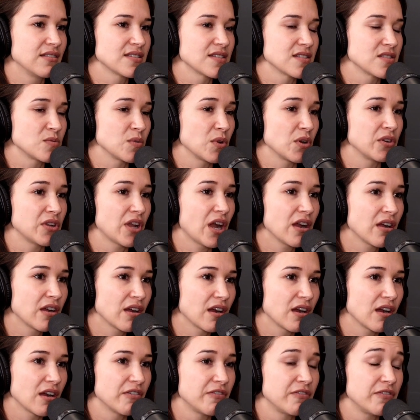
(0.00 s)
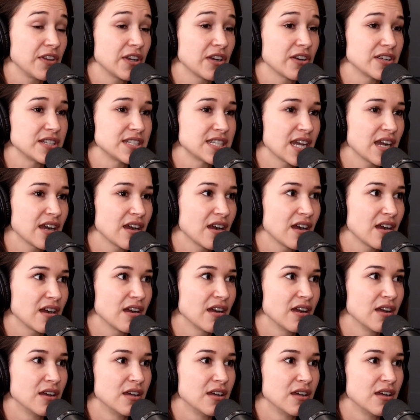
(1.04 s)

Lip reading: since we were younger, of fear and terror,